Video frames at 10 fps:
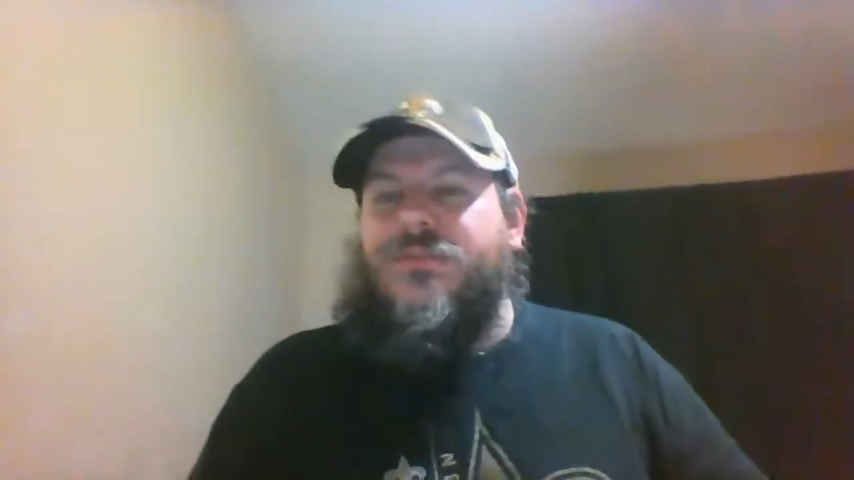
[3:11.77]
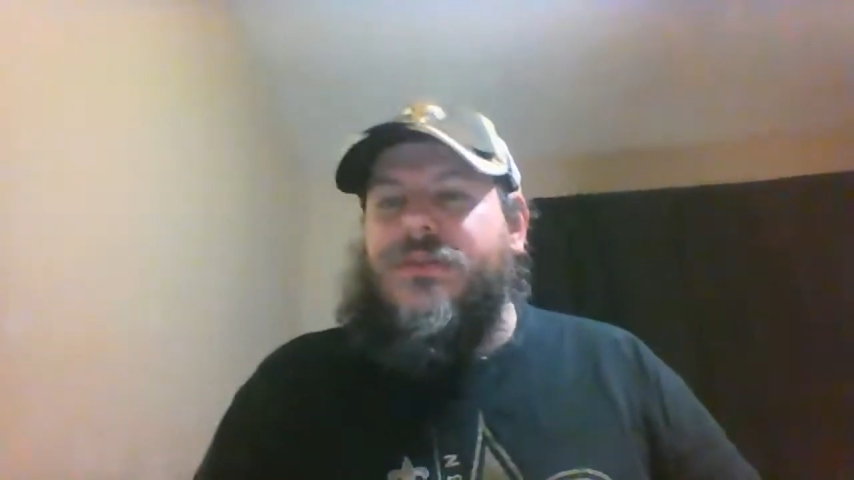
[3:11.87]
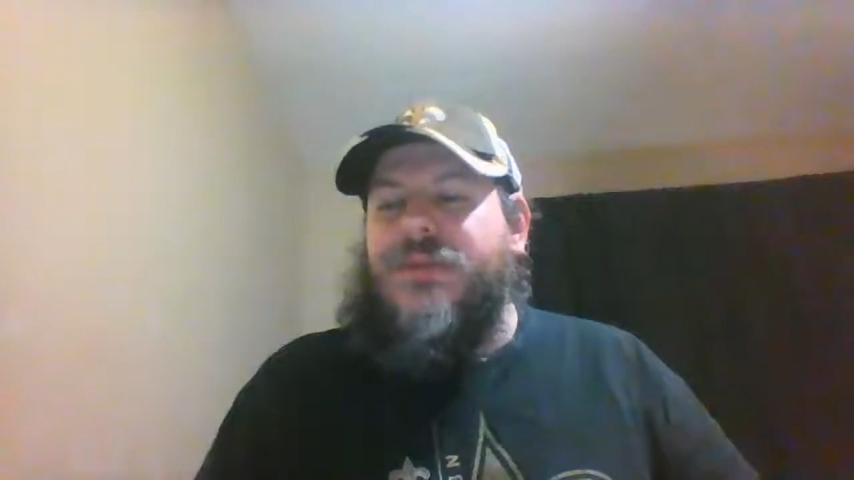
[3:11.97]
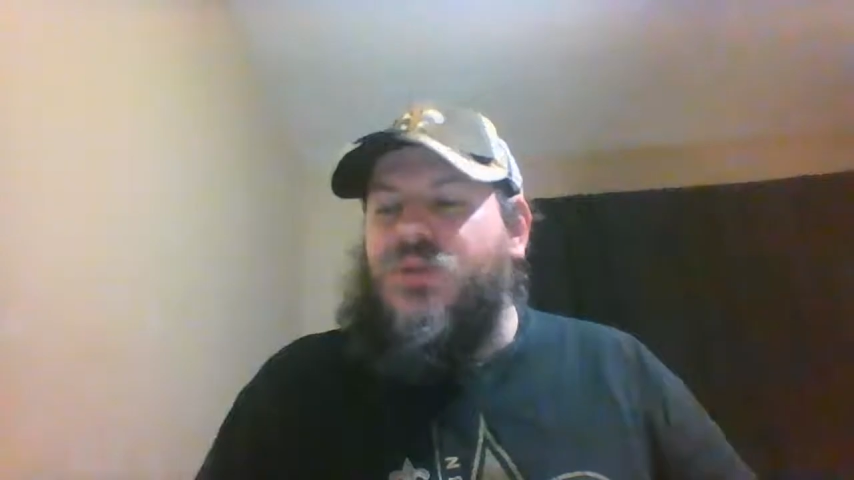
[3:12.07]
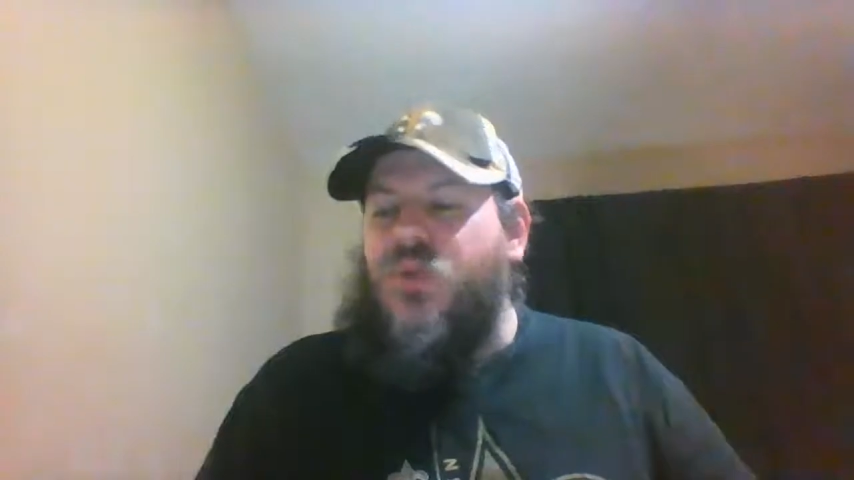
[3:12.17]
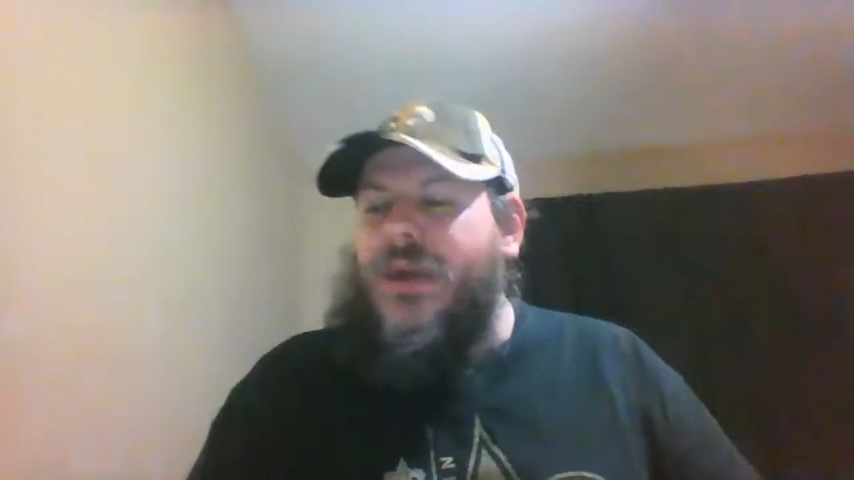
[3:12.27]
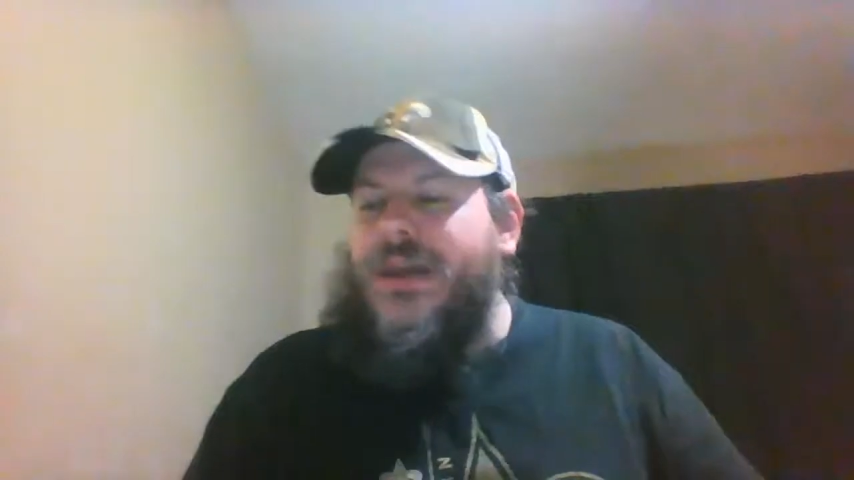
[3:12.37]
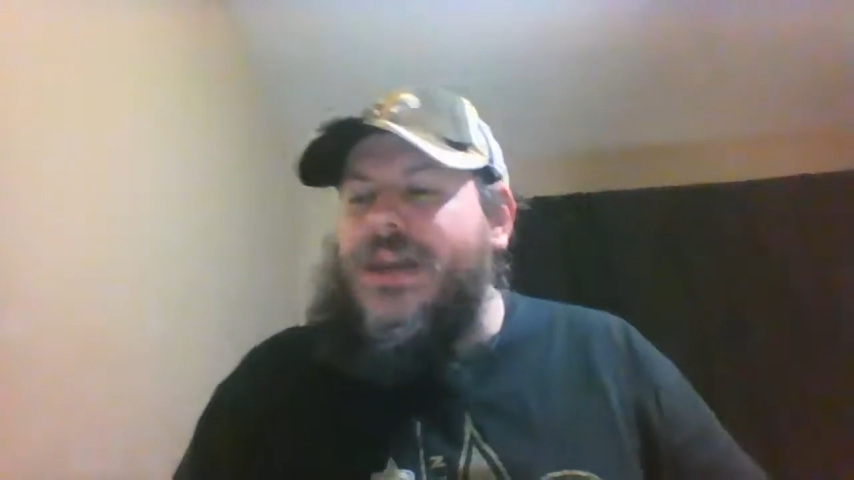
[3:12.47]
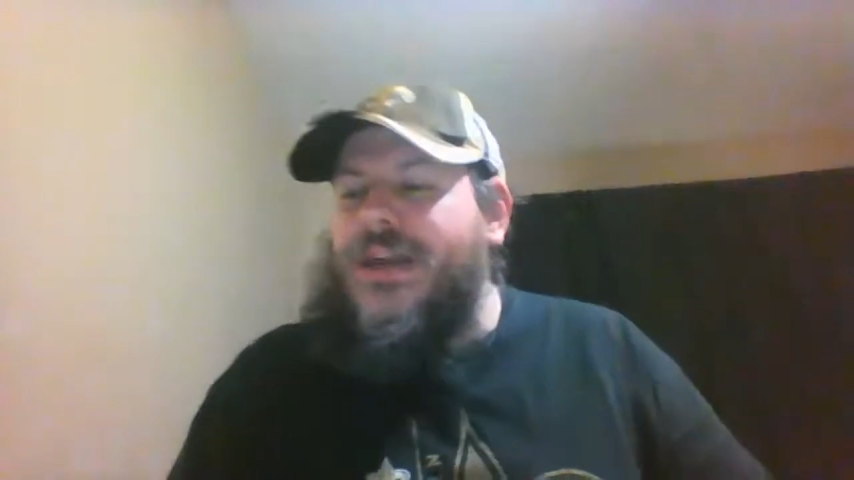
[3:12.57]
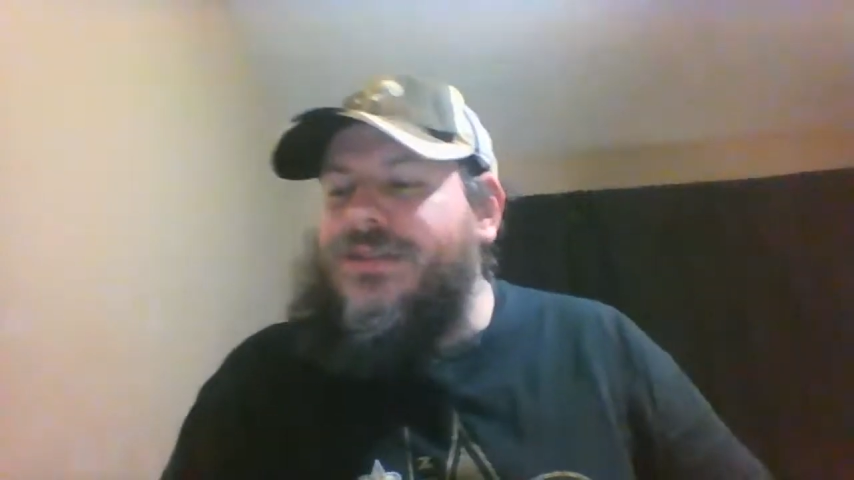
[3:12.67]
but
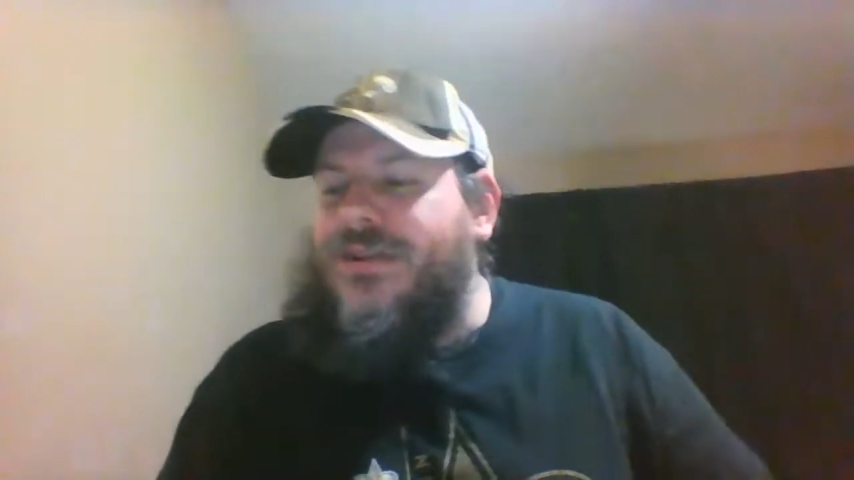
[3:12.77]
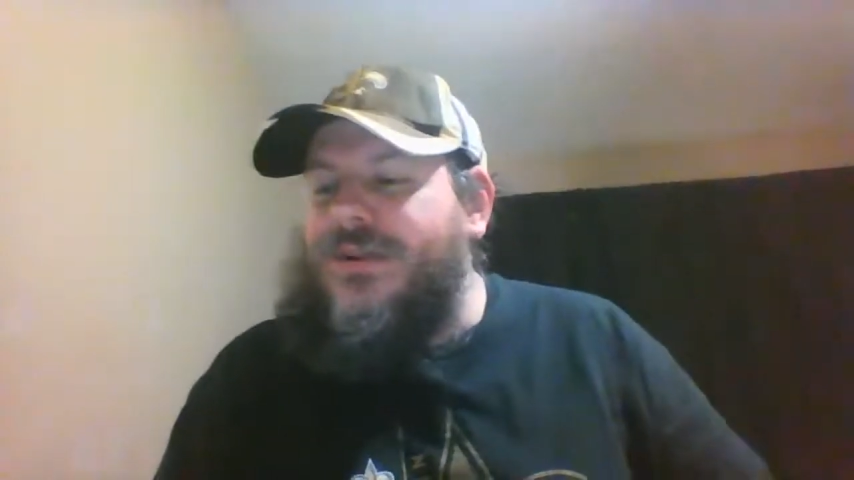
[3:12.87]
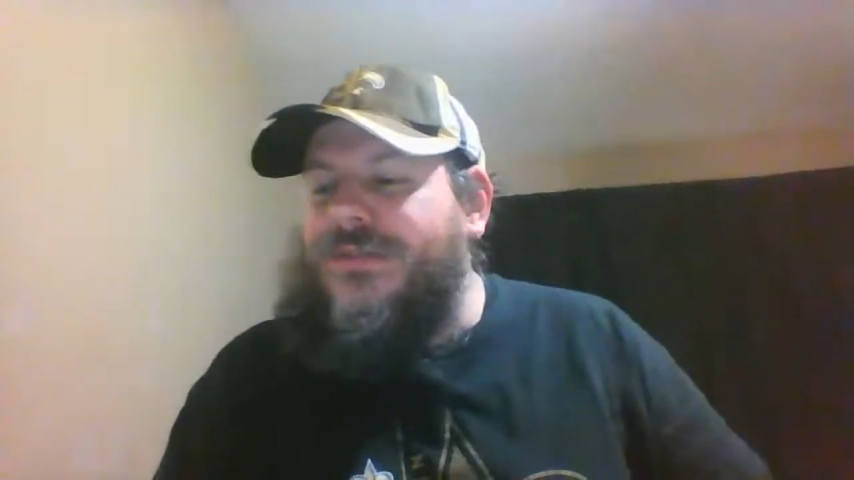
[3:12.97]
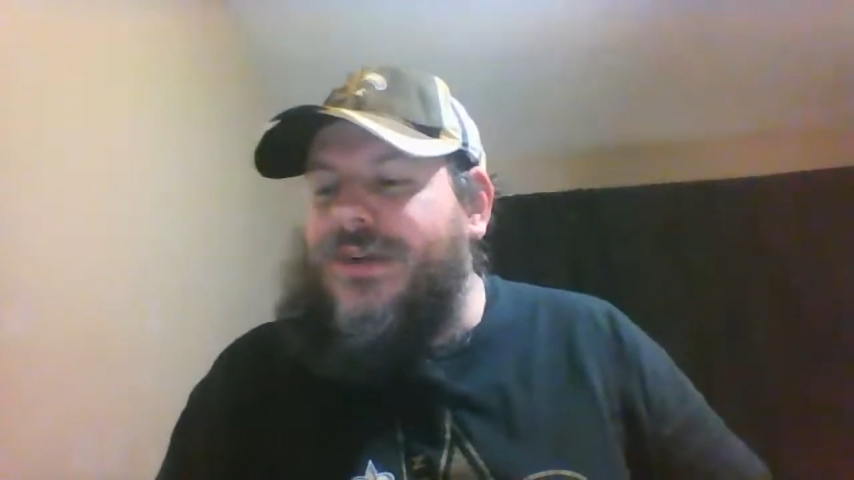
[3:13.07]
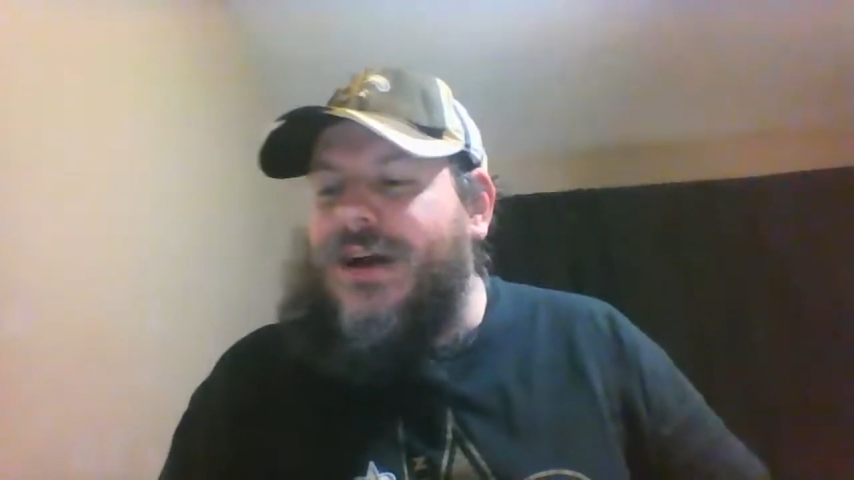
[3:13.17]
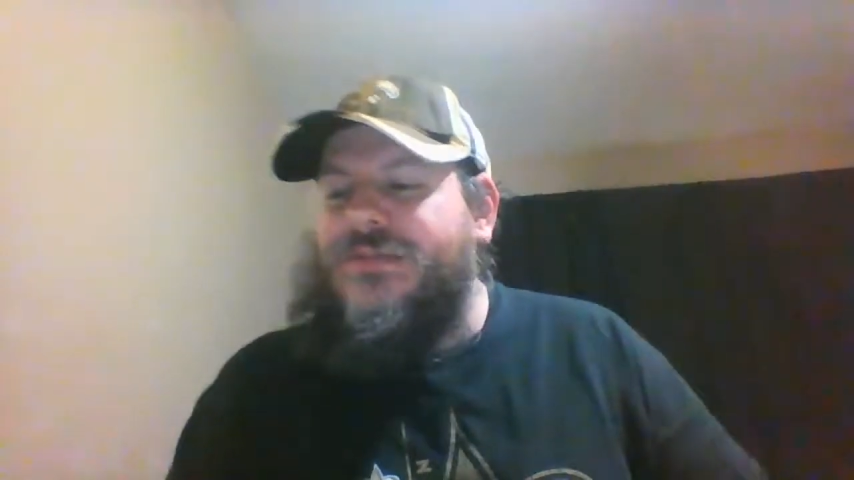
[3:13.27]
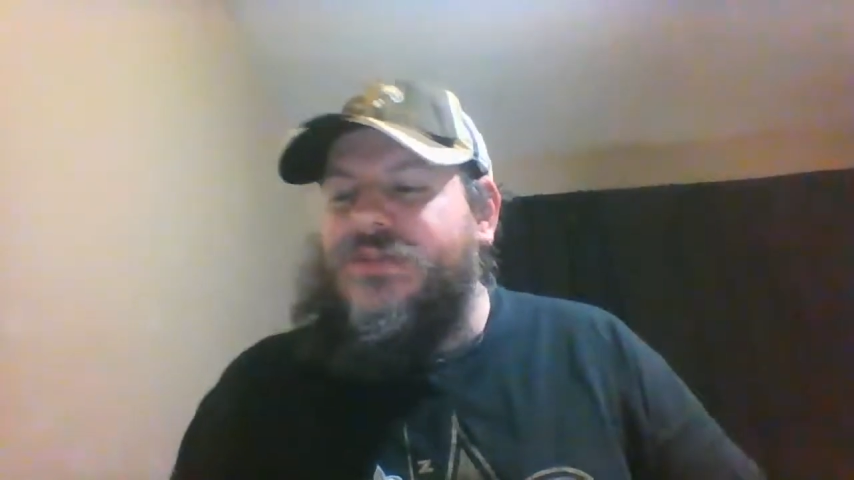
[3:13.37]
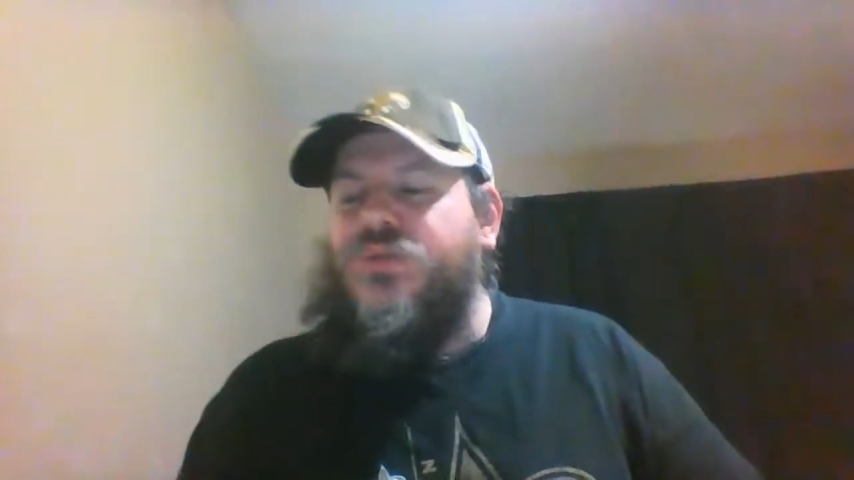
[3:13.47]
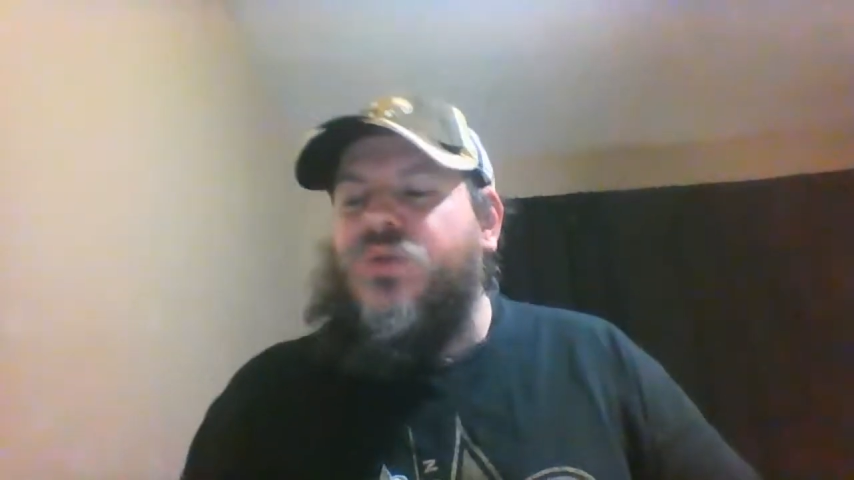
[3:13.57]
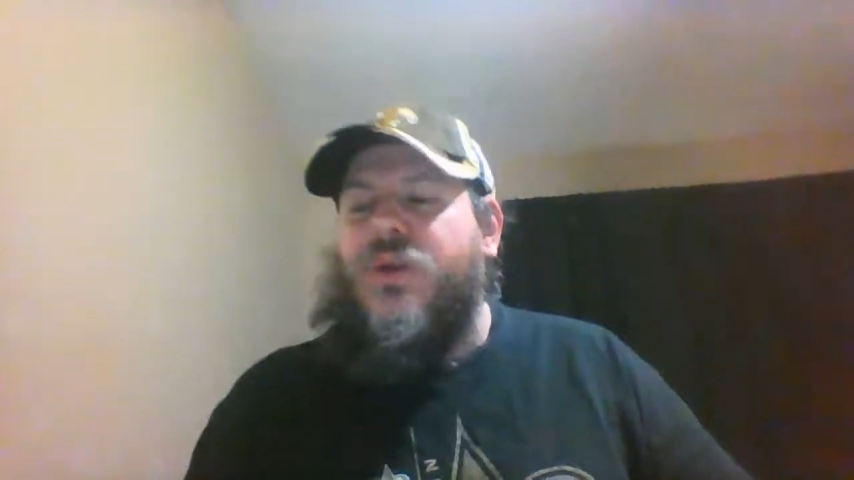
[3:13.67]
28-35,
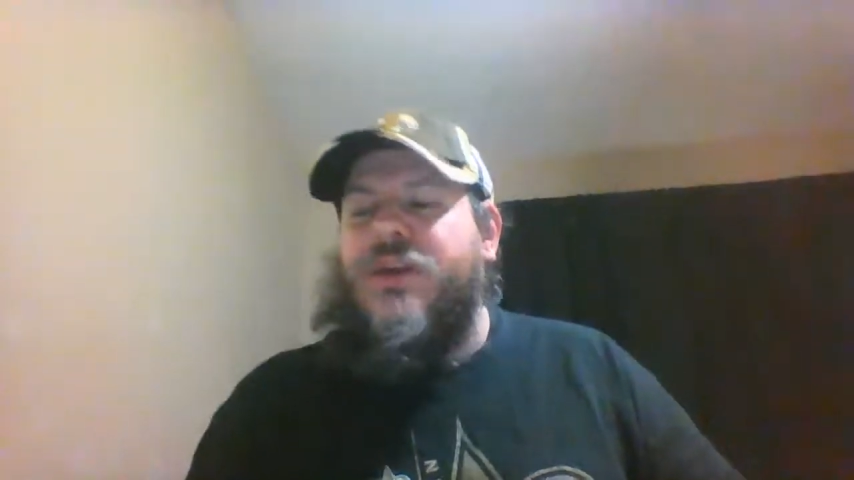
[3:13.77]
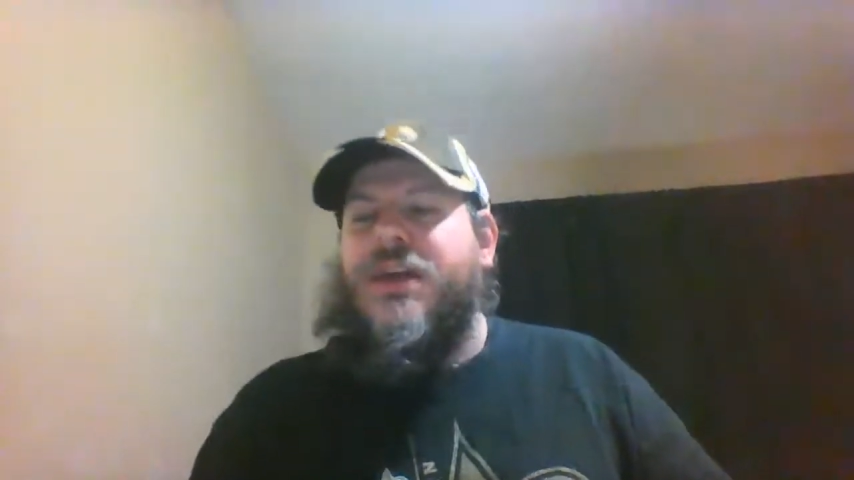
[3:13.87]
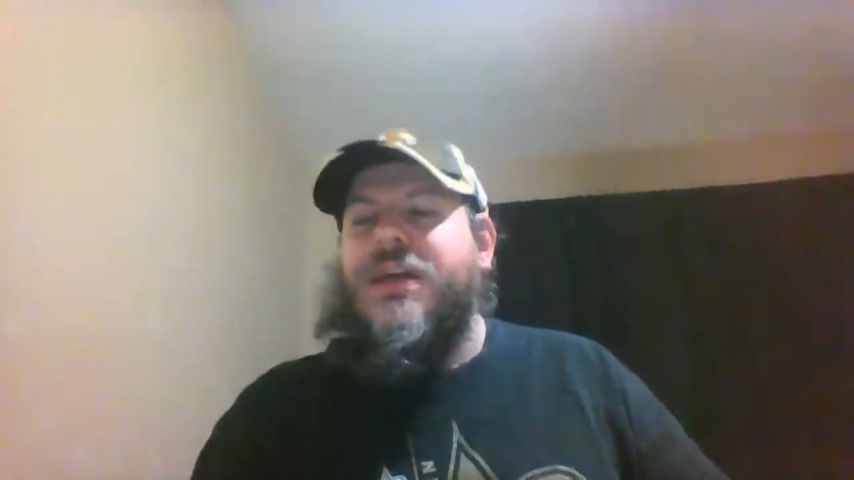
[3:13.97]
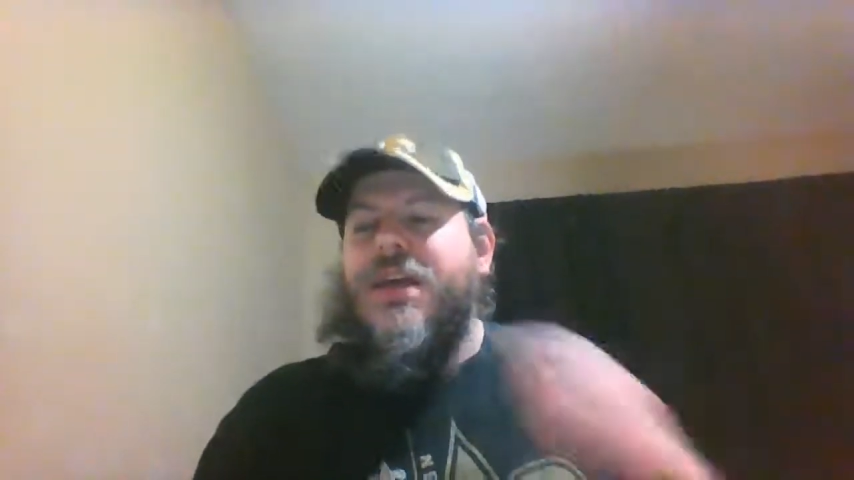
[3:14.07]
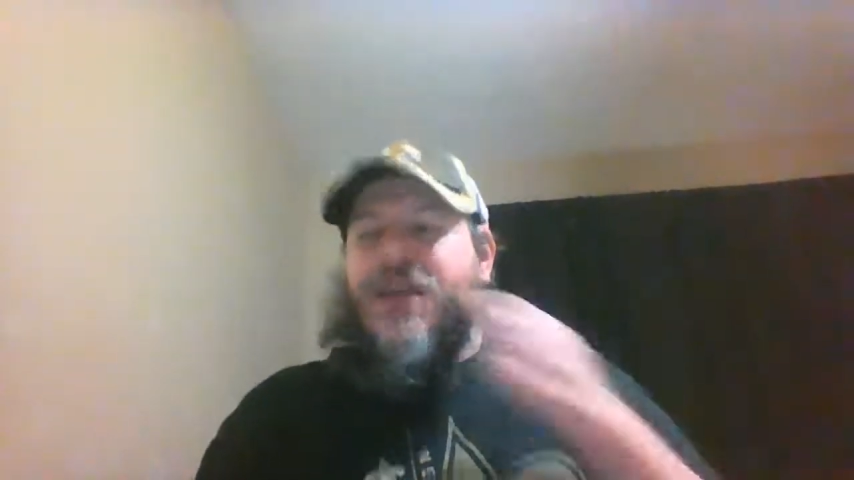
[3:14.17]
228.